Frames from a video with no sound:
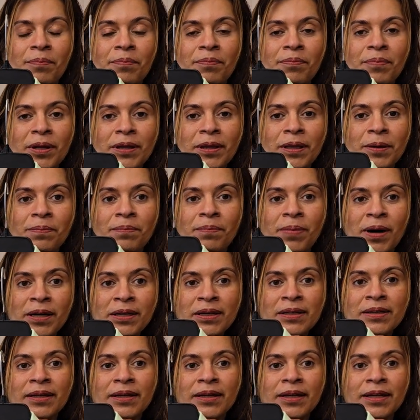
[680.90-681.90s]
but the
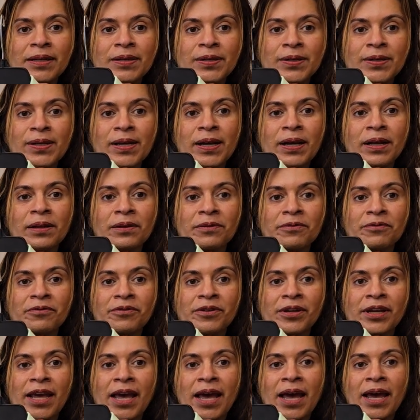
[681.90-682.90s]
button
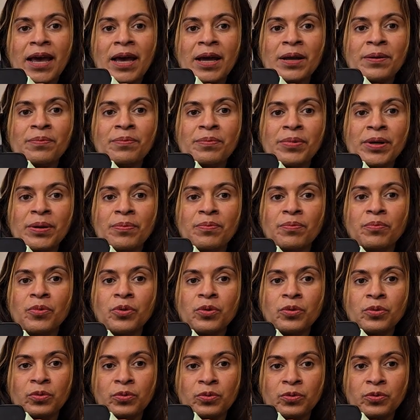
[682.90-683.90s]
itself can be
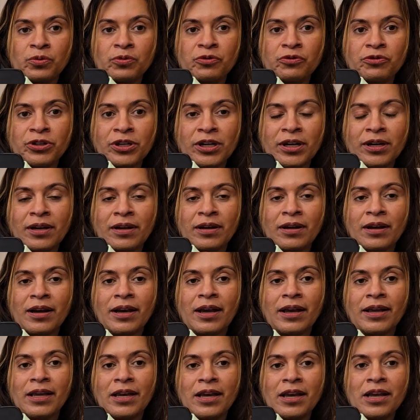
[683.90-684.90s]
moved
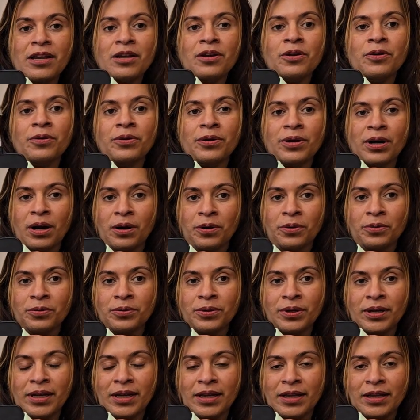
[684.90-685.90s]
in or
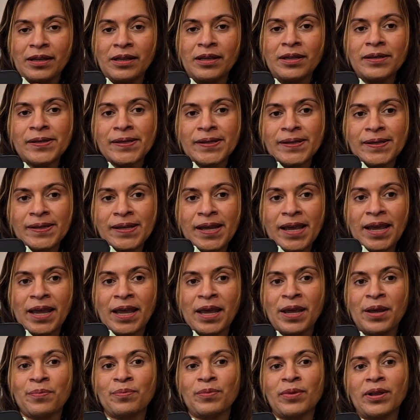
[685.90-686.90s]
out in the
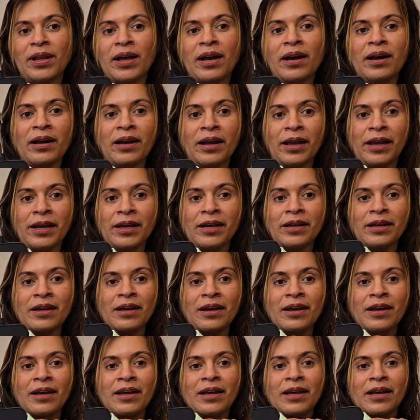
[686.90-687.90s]
same line.
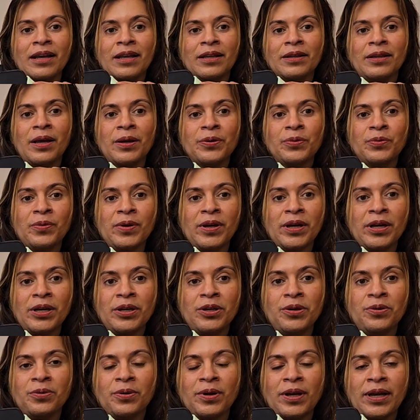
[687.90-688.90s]
That way
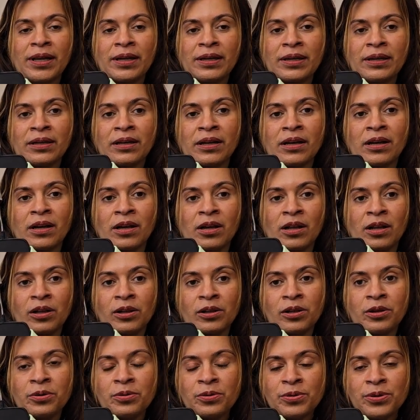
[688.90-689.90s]
you can
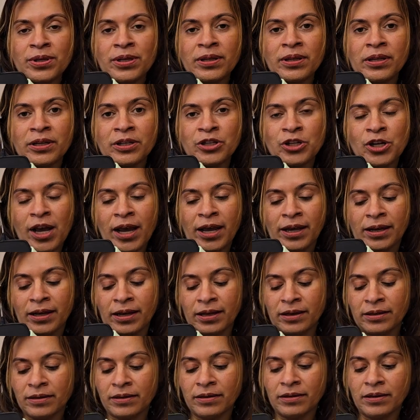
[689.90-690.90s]
loosen the
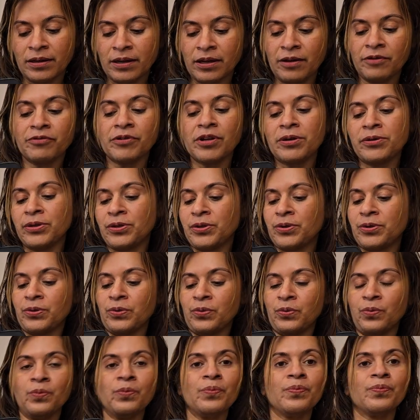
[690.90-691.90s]
jacket if there is
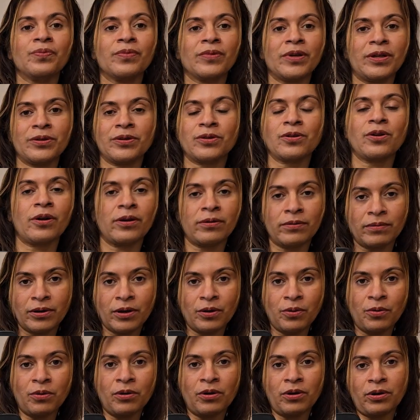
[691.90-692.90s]
room. There's not
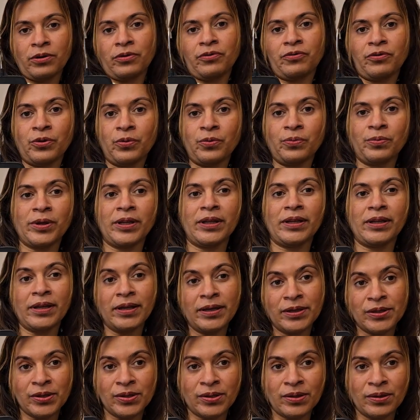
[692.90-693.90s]
a whole lot of room in
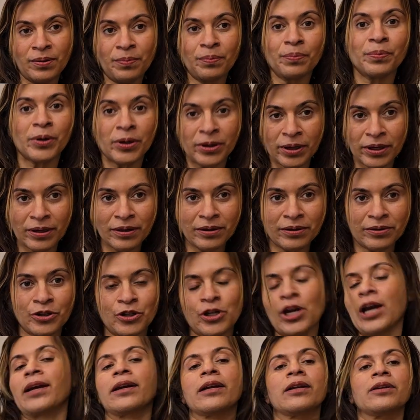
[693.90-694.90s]
this particular
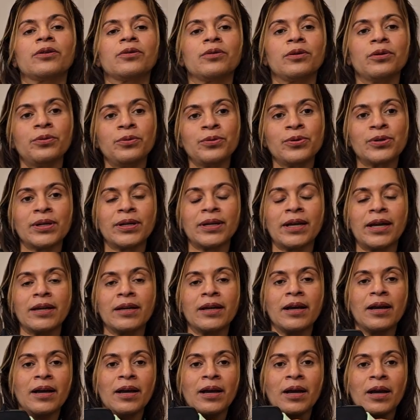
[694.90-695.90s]
jacket to loosen
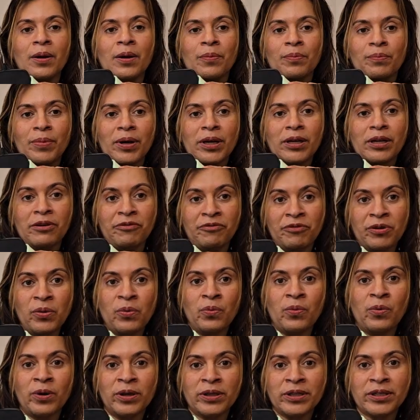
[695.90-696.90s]
it, but if
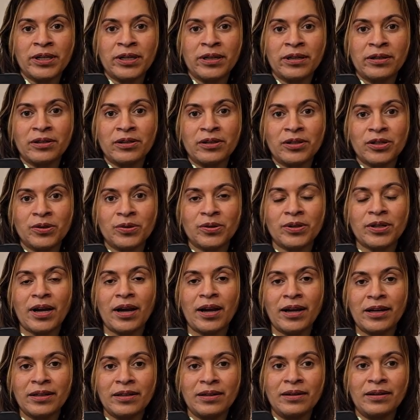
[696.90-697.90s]
you wanted to
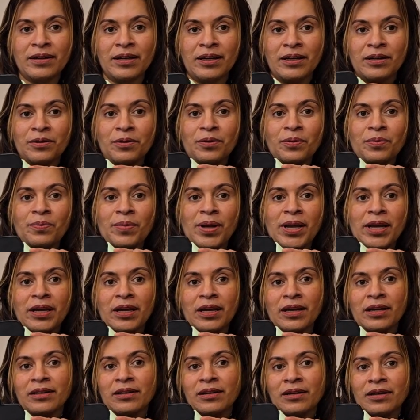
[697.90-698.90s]
tighten it or
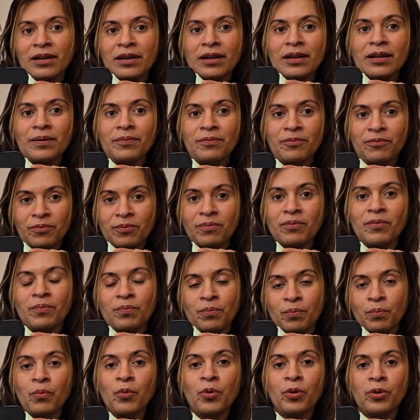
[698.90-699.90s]
make it
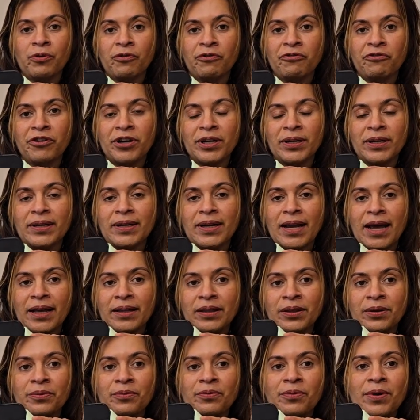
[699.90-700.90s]
more fitted
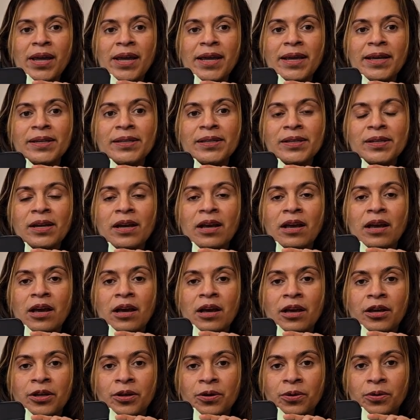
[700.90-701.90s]
at the waist,
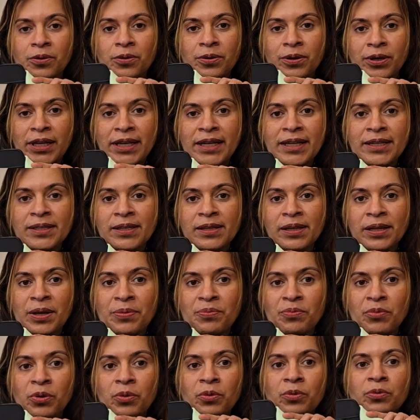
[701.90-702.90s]
you could
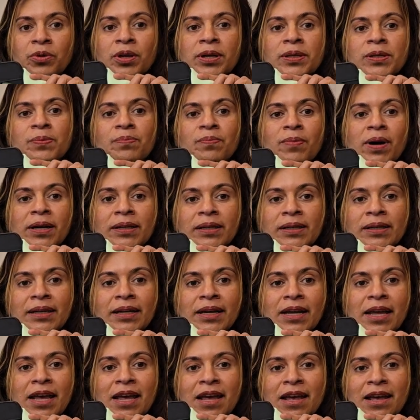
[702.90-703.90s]
easily move this
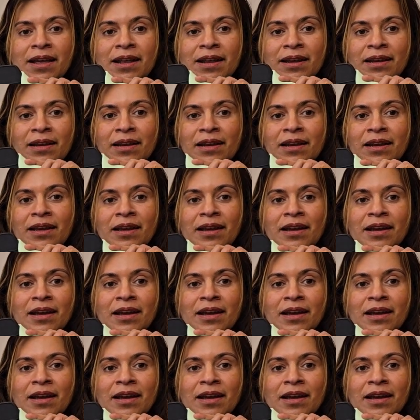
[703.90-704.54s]
button in